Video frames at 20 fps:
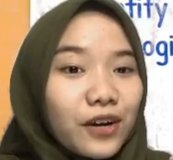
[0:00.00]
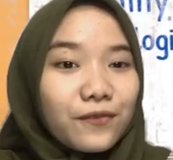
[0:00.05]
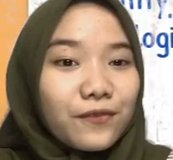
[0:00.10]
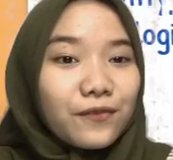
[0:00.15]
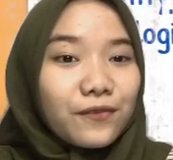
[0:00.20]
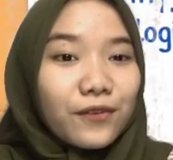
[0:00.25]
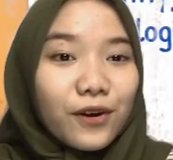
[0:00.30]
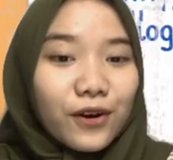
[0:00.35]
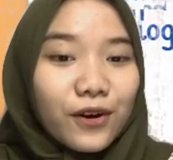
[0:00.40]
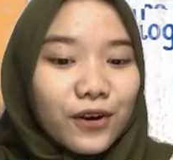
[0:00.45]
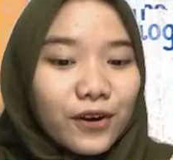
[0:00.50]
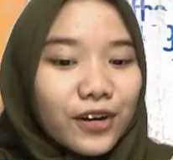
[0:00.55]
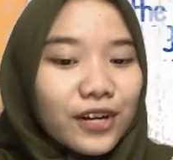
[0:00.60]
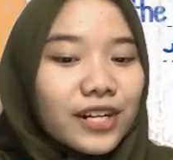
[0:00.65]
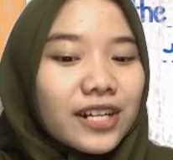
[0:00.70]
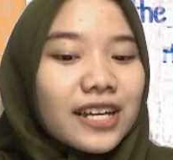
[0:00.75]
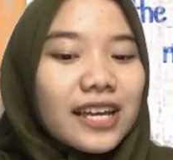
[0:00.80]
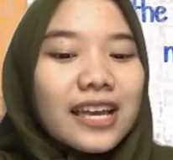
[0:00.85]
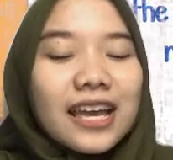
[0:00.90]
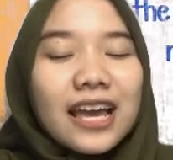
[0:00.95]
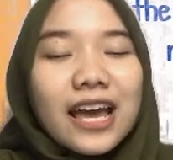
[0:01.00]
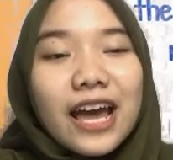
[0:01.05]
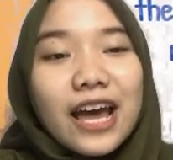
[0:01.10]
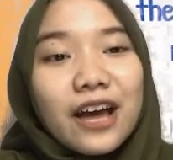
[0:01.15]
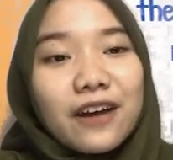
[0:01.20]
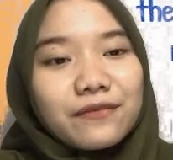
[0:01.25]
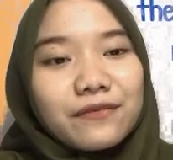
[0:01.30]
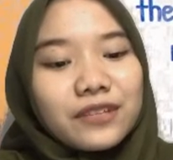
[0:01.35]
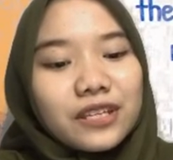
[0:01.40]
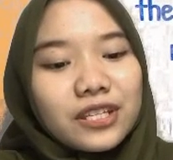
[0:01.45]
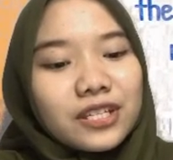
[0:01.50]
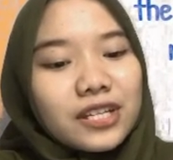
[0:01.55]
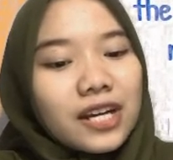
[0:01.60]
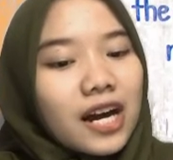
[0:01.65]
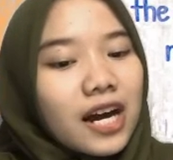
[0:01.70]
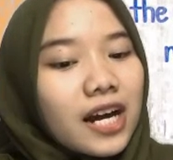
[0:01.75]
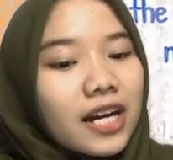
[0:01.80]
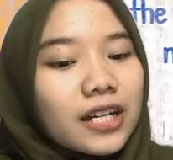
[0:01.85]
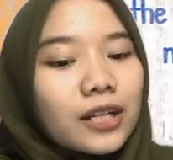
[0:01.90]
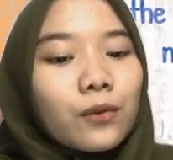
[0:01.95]
or have the
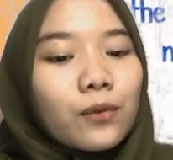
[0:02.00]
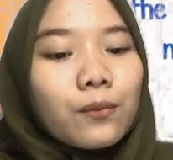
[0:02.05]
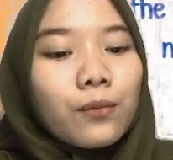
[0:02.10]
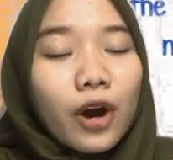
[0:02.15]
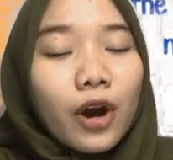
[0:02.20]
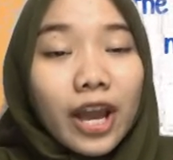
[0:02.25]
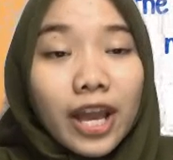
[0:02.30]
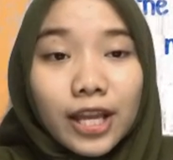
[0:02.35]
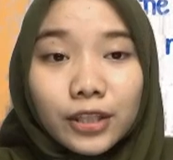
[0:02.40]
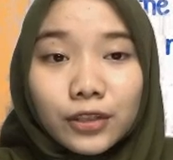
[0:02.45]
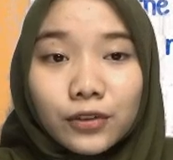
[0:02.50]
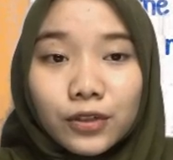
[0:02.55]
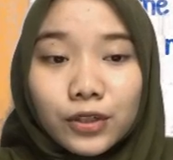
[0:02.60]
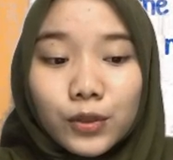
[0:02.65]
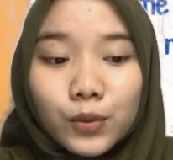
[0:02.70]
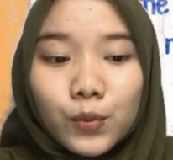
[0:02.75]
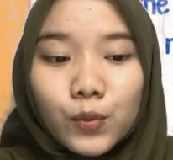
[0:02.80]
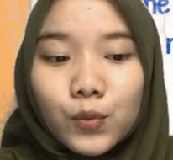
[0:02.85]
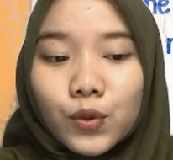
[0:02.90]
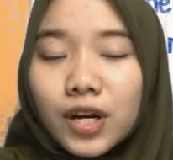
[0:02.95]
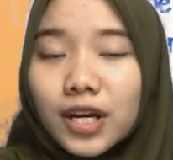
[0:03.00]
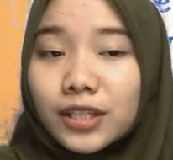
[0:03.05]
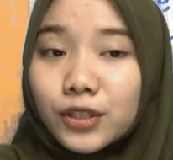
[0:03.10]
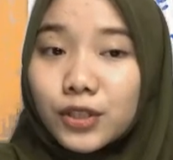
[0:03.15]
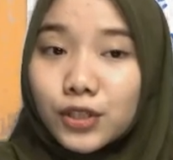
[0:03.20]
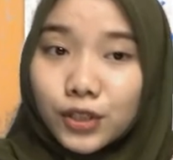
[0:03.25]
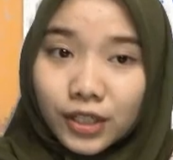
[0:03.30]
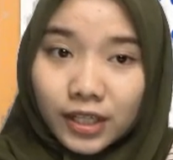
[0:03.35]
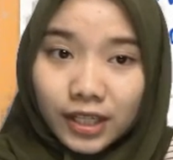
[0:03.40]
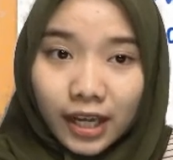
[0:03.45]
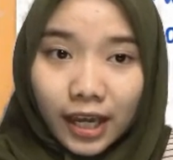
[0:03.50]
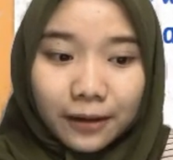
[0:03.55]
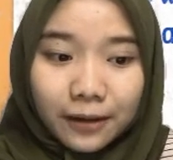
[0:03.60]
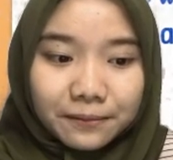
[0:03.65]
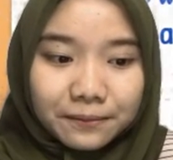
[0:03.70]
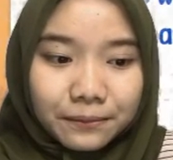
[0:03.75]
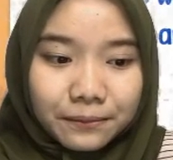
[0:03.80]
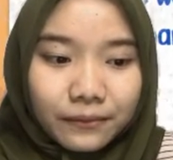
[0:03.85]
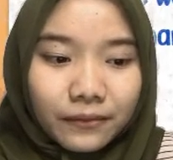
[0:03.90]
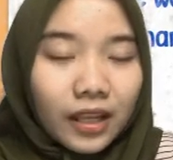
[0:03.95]
child point to the word you name.
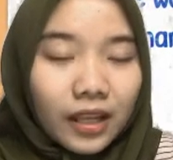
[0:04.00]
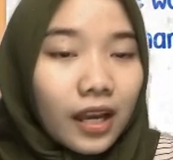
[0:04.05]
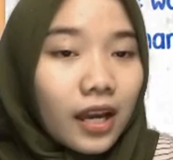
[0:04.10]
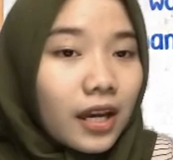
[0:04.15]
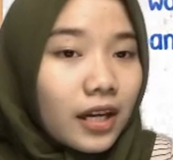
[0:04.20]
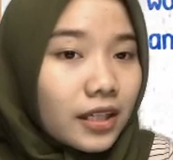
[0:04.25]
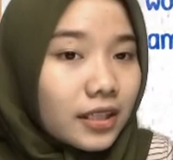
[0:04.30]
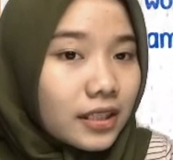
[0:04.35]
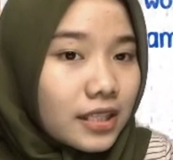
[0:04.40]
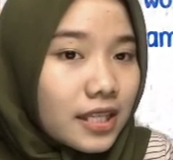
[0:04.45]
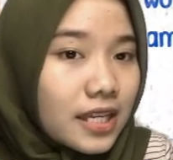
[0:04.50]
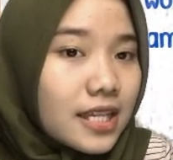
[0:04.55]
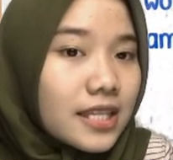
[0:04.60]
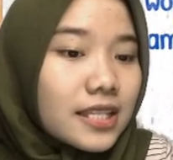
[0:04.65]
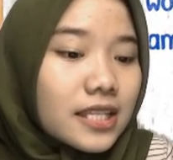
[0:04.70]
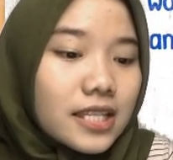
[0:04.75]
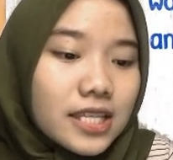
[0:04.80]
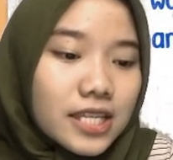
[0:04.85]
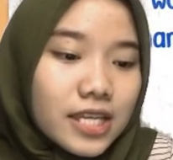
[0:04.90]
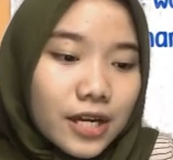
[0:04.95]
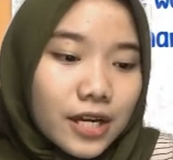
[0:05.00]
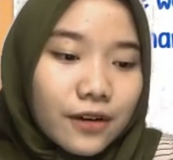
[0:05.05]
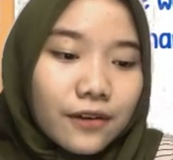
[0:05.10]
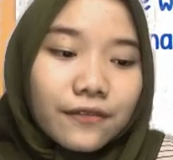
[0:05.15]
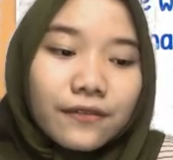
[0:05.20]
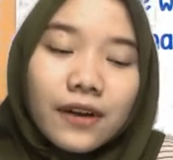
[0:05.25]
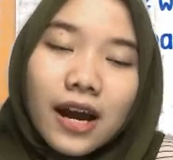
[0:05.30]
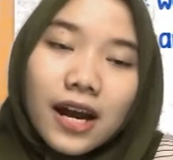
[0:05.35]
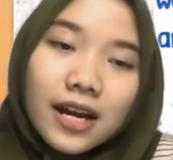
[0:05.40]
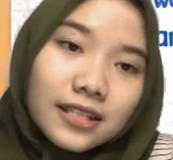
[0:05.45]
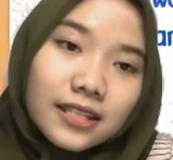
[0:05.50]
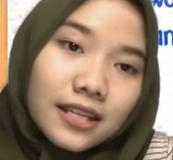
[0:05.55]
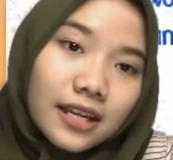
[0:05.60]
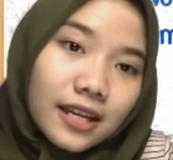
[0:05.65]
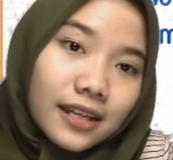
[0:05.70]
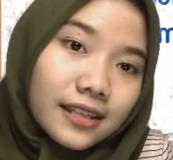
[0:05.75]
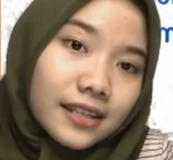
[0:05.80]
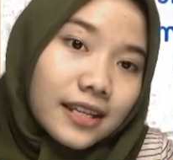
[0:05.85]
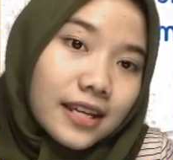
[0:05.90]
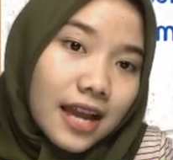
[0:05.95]
This gives us
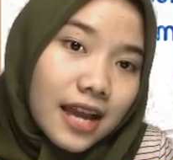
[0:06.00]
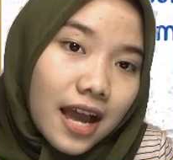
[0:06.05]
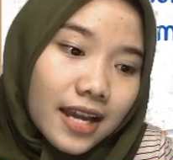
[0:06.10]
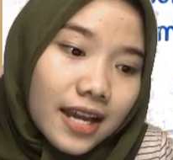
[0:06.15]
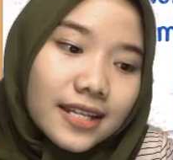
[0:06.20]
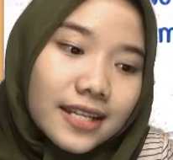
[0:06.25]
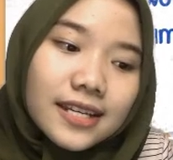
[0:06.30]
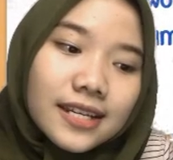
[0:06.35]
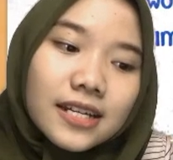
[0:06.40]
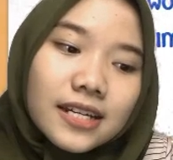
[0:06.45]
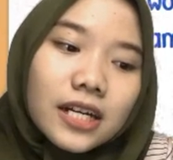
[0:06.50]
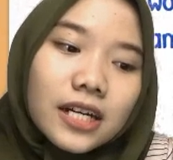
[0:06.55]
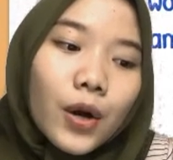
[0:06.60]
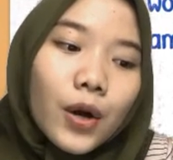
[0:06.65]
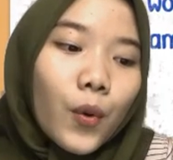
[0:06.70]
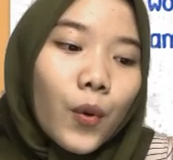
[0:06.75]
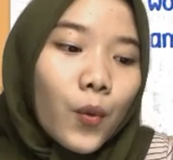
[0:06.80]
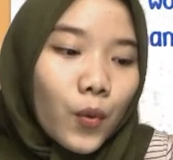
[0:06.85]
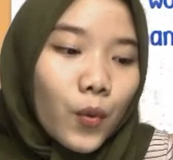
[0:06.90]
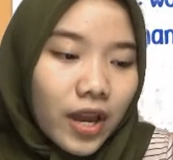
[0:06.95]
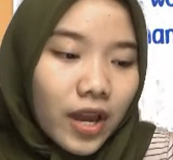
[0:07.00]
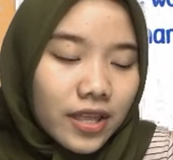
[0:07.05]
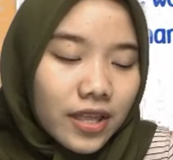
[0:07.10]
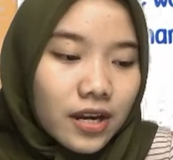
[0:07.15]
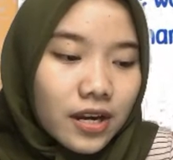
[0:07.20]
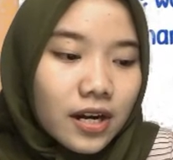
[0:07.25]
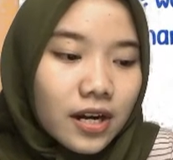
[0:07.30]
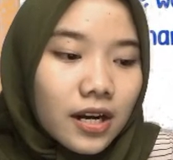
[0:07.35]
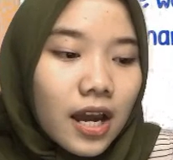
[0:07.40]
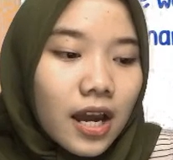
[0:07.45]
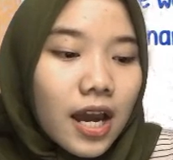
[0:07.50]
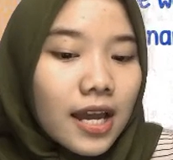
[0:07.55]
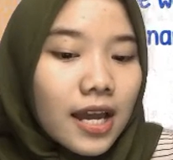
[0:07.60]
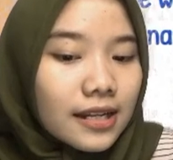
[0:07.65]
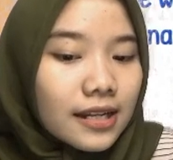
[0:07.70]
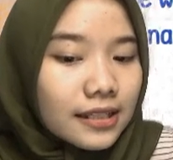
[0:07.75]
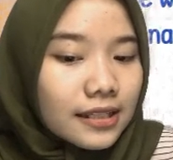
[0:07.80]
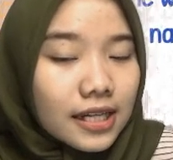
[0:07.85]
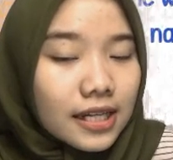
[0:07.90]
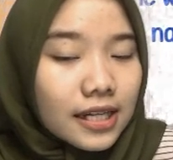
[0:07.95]
an idea whether
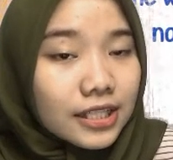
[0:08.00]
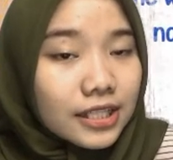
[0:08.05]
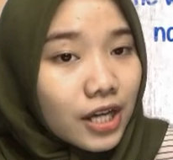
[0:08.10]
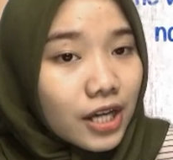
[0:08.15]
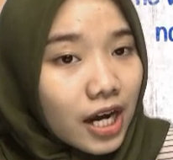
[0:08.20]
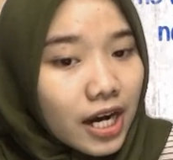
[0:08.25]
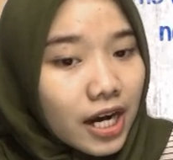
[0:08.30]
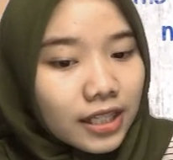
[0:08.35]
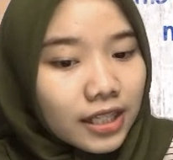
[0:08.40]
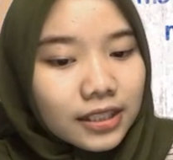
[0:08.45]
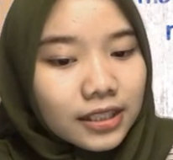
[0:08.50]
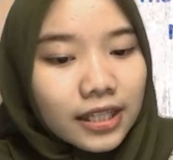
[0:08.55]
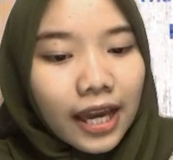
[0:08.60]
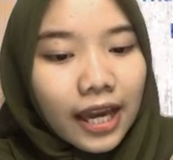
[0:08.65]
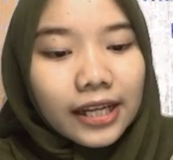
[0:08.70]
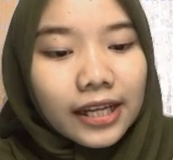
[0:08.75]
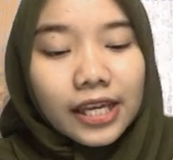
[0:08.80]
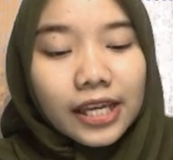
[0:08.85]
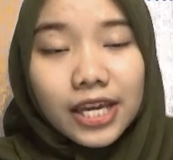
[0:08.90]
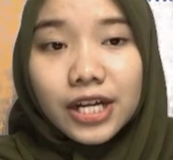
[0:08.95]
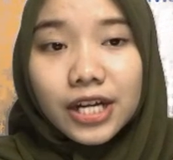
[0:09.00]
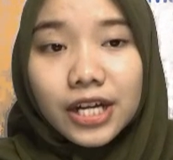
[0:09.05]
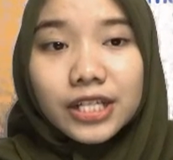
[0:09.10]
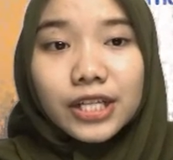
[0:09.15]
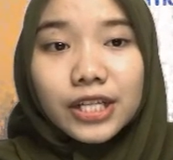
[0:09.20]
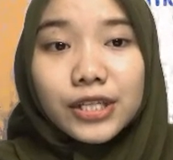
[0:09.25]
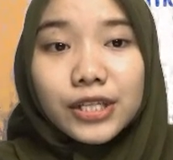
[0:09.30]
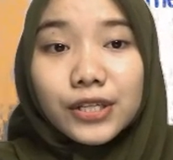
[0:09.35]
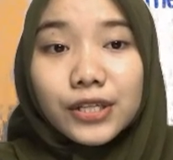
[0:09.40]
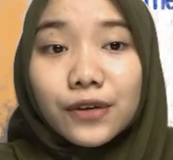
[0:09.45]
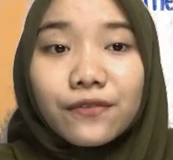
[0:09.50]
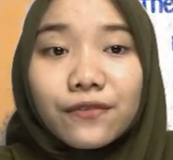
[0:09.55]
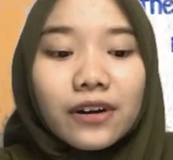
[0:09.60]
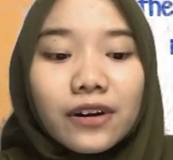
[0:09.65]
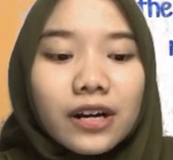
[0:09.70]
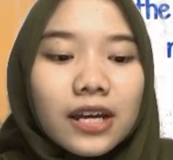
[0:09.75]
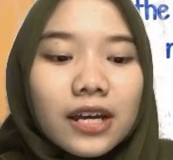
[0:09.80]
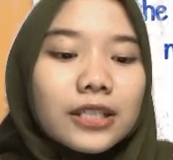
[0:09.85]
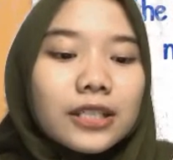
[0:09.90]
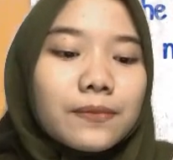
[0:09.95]
the child can hear the
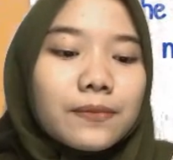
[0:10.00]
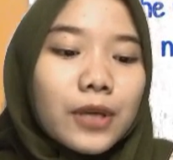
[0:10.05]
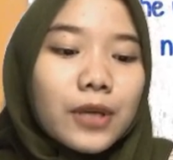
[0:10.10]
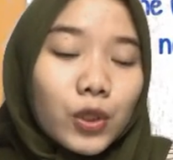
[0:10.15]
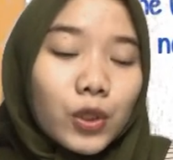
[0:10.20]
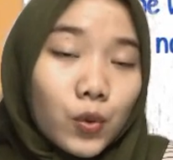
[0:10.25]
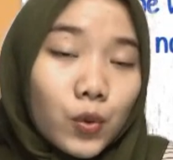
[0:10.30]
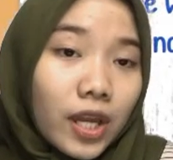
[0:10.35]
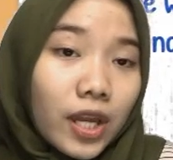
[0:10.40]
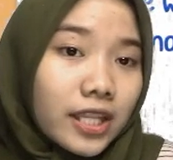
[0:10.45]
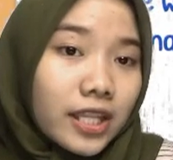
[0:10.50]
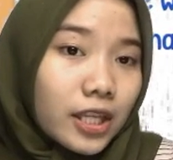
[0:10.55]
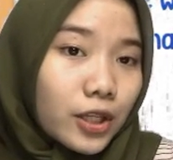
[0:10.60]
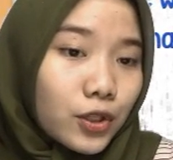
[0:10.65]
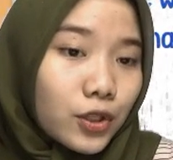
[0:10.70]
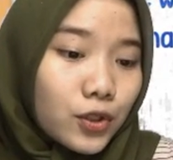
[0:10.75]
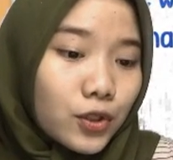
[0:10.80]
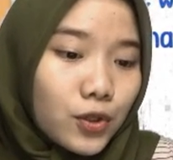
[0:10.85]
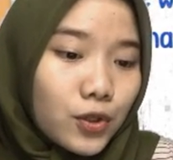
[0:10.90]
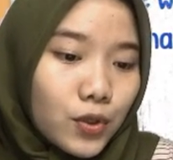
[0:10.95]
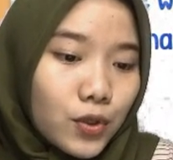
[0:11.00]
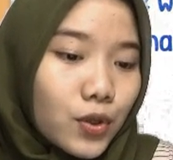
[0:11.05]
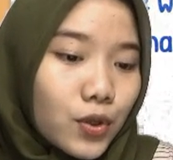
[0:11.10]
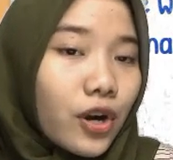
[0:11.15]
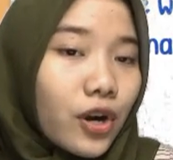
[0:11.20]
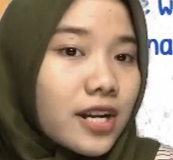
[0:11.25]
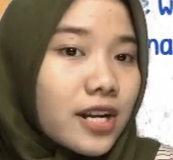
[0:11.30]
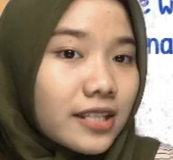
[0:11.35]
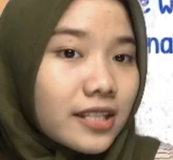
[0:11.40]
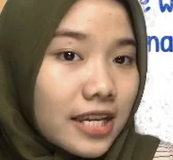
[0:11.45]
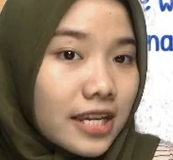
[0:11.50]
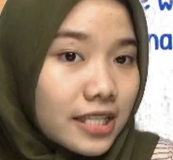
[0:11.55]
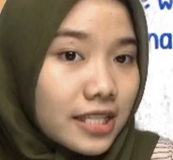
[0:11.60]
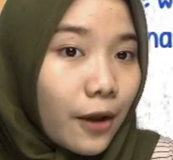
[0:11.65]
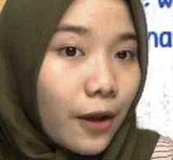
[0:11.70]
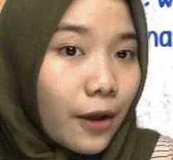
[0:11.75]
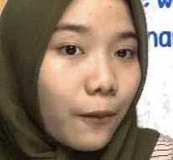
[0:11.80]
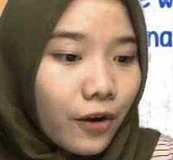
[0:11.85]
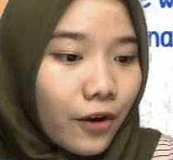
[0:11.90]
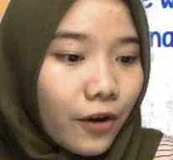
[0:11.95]
difference between the two
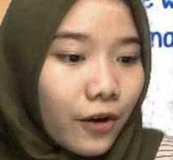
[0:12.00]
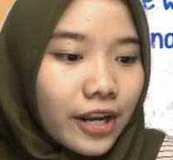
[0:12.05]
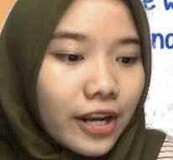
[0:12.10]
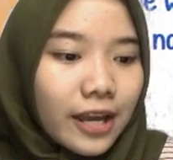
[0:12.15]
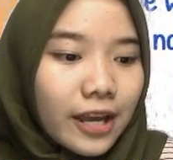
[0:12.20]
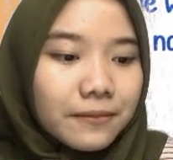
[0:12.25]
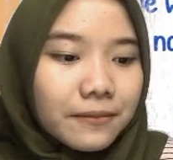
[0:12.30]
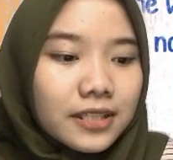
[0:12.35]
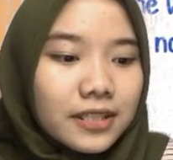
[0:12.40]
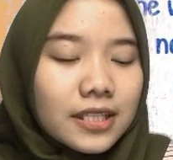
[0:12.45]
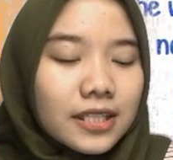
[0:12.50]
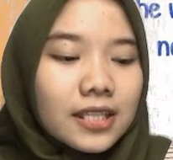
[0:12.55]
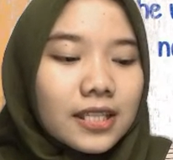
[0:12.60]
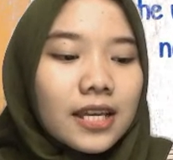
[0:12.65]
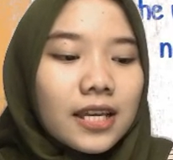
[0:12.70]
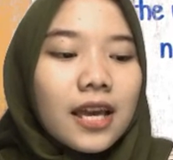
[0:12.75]
contrasting phonemes,